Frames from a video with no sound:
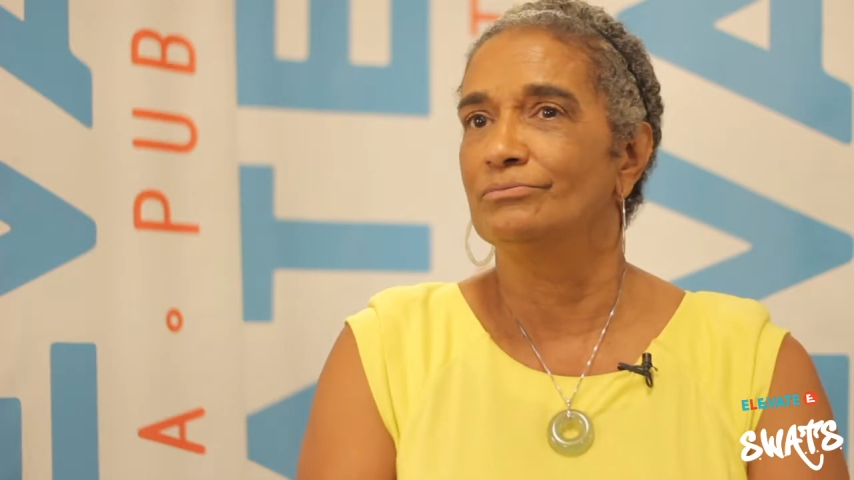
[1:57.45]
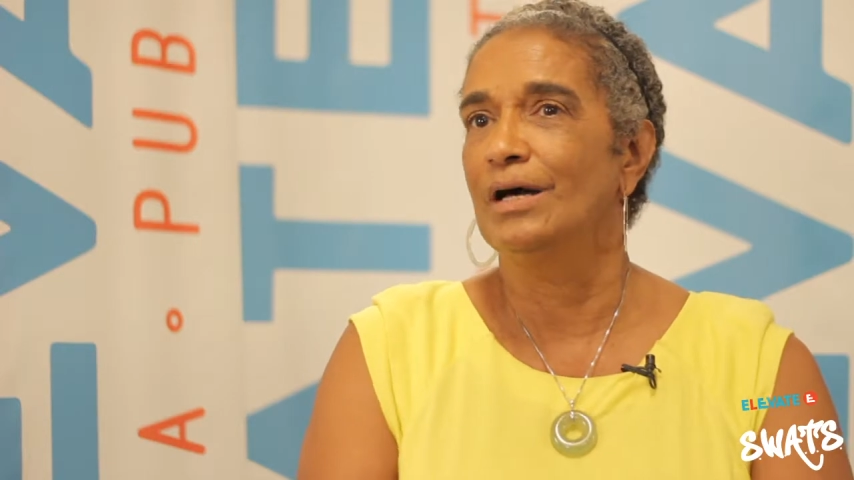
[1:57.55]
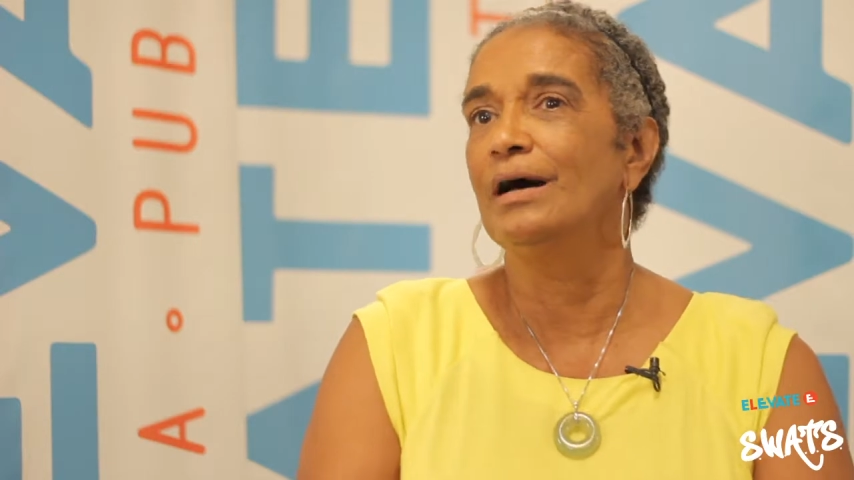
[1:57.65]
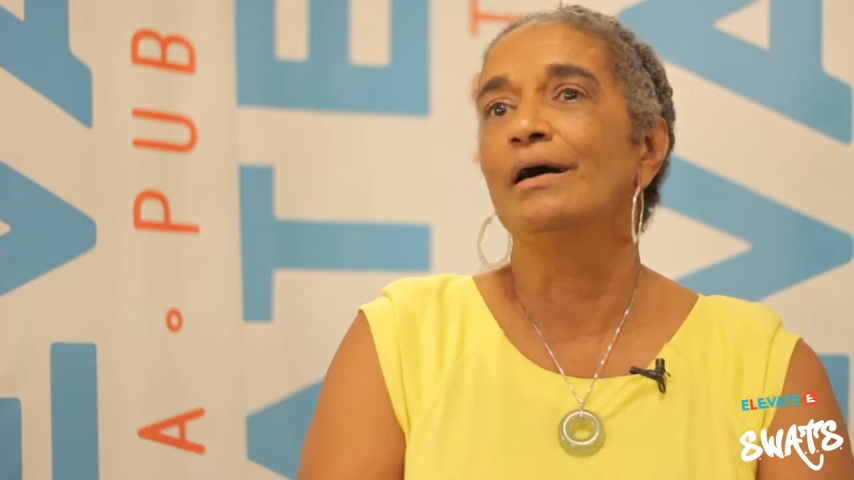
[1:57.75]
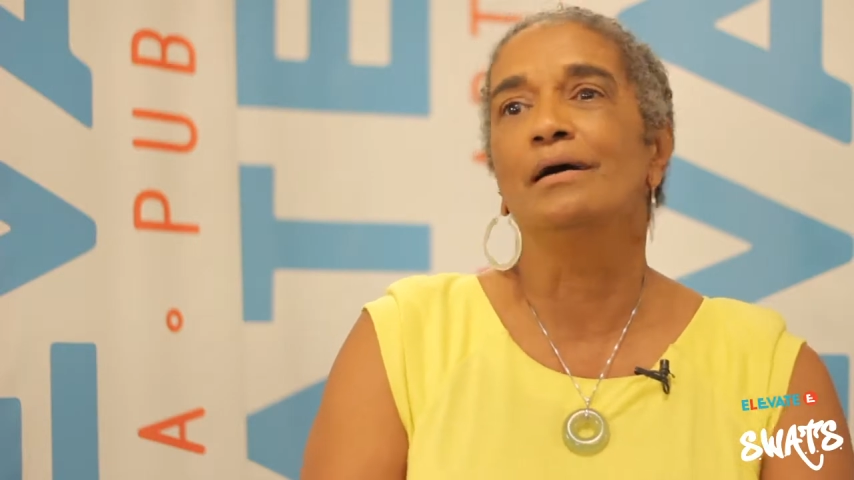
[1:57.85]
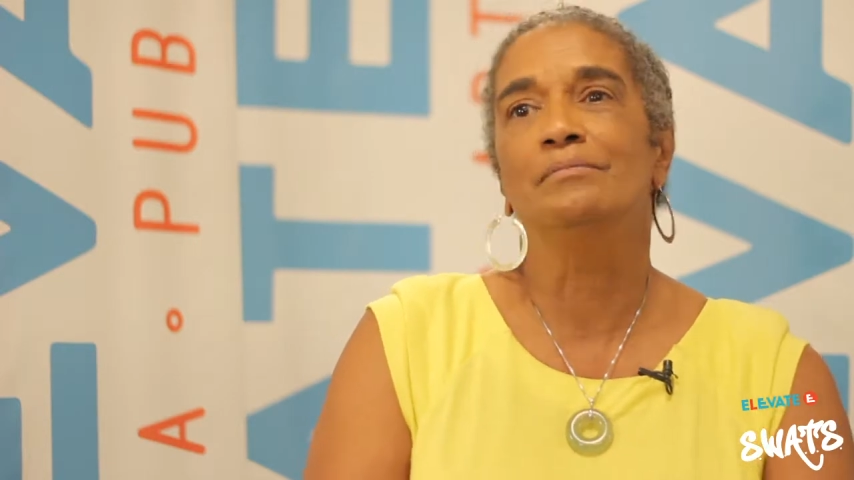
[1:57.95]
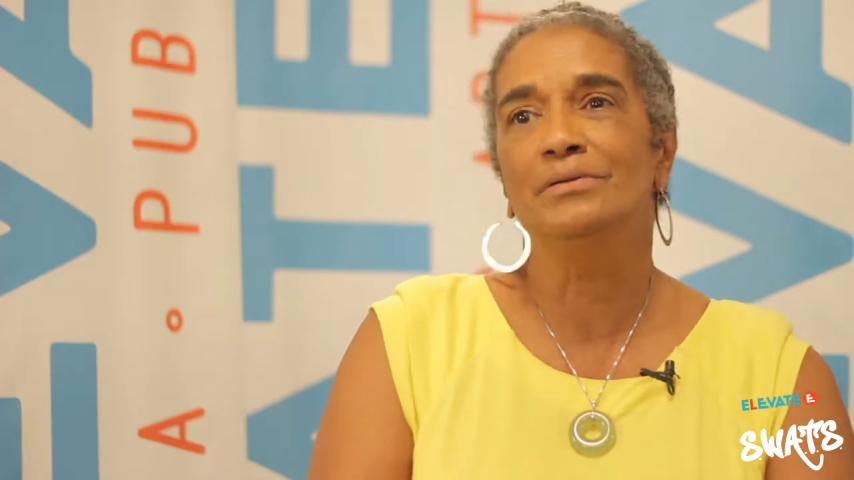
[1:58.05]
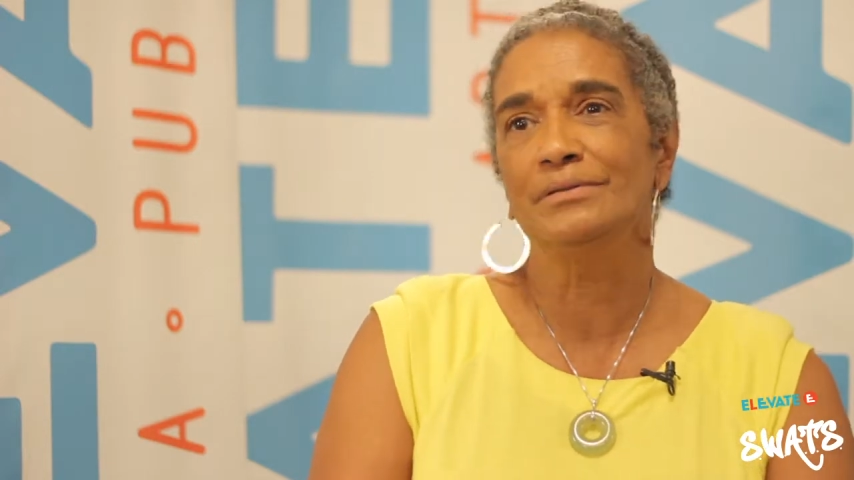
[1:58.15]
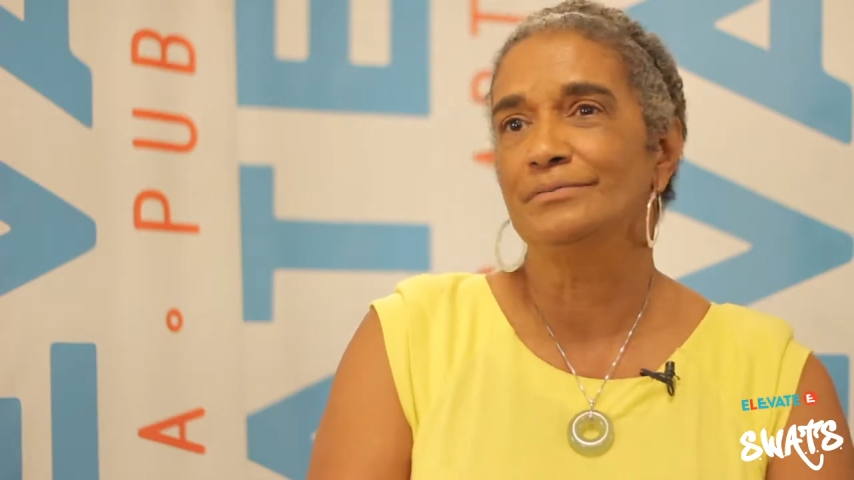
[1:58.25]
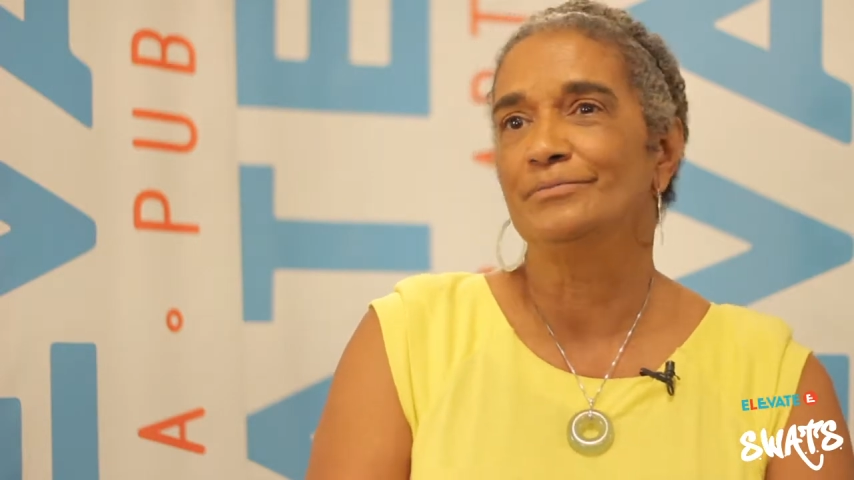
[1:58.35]

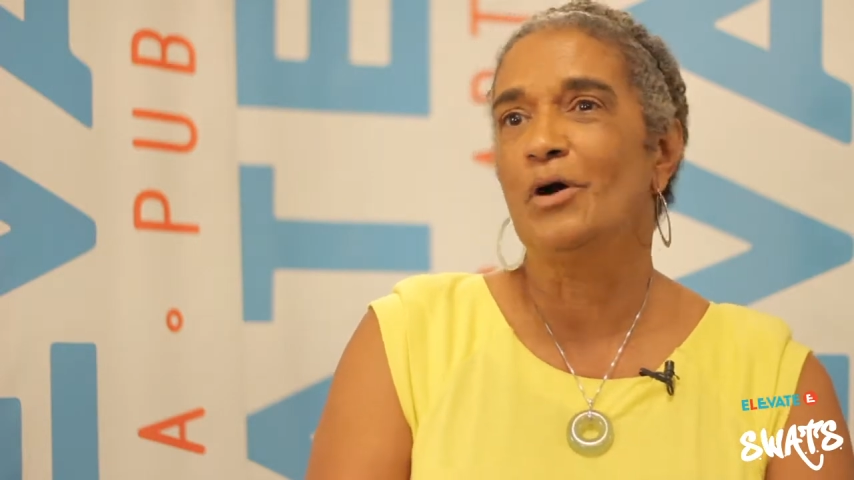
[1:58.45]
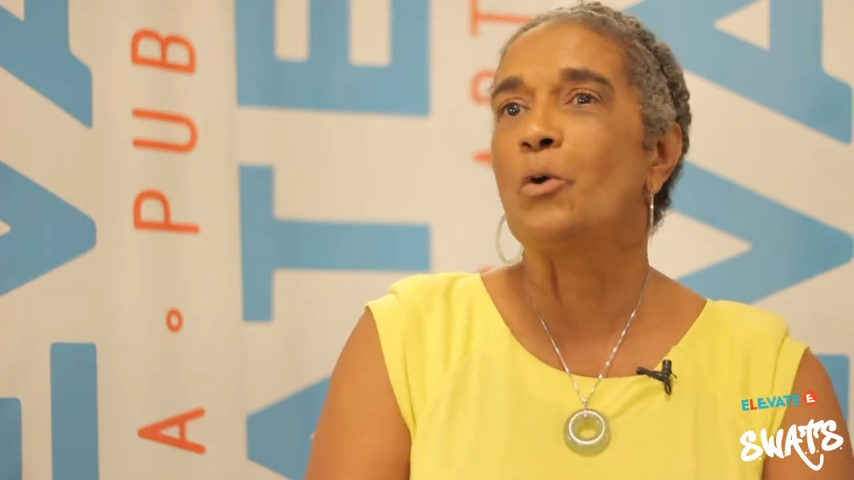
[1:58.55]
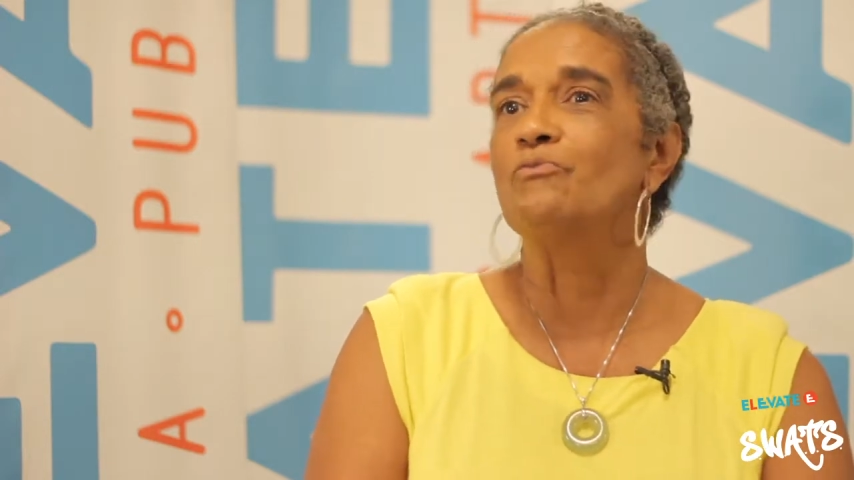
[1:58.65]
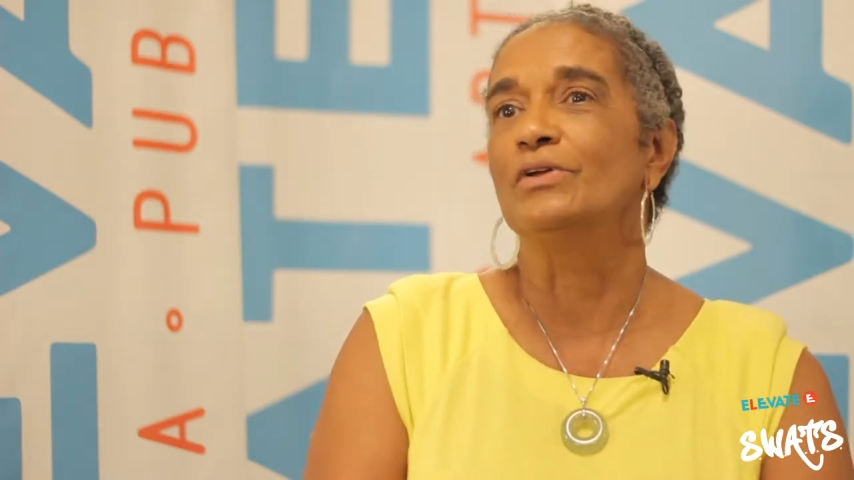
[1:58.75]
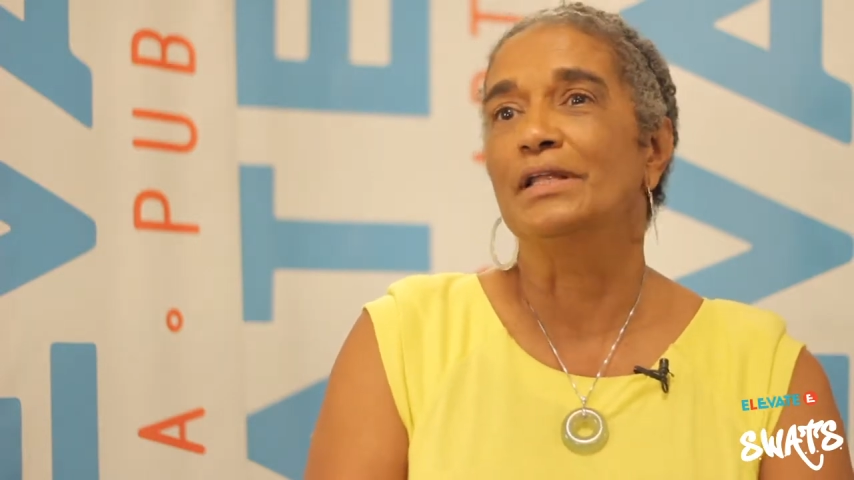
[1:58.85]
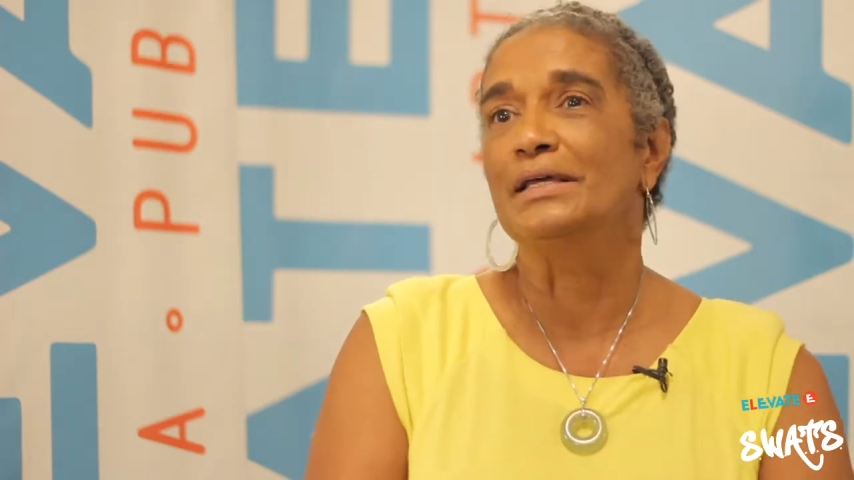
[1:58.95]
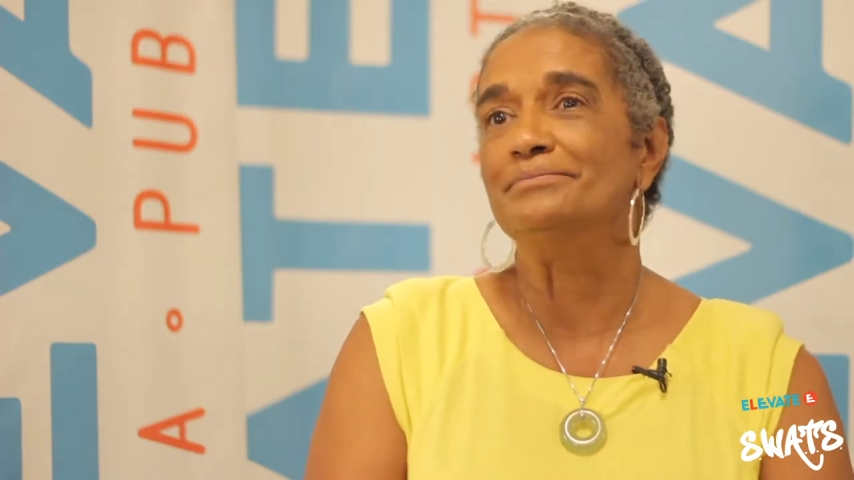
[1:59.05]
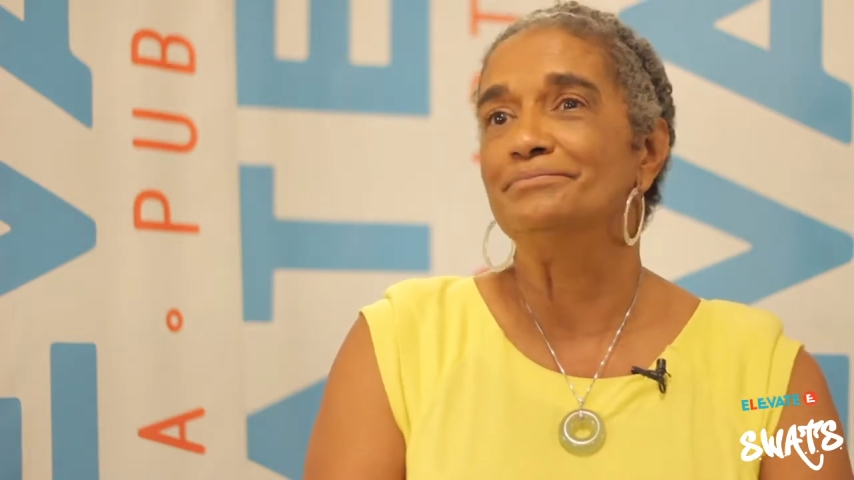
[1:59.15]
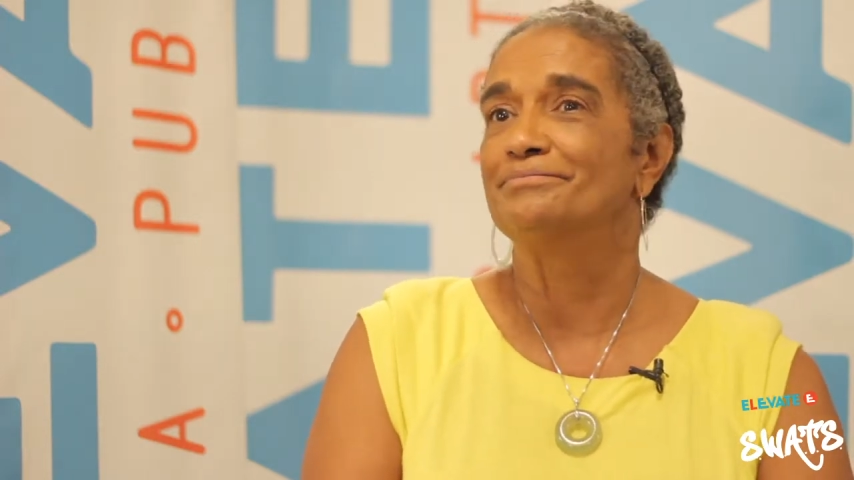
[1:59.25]
hub, hopefully.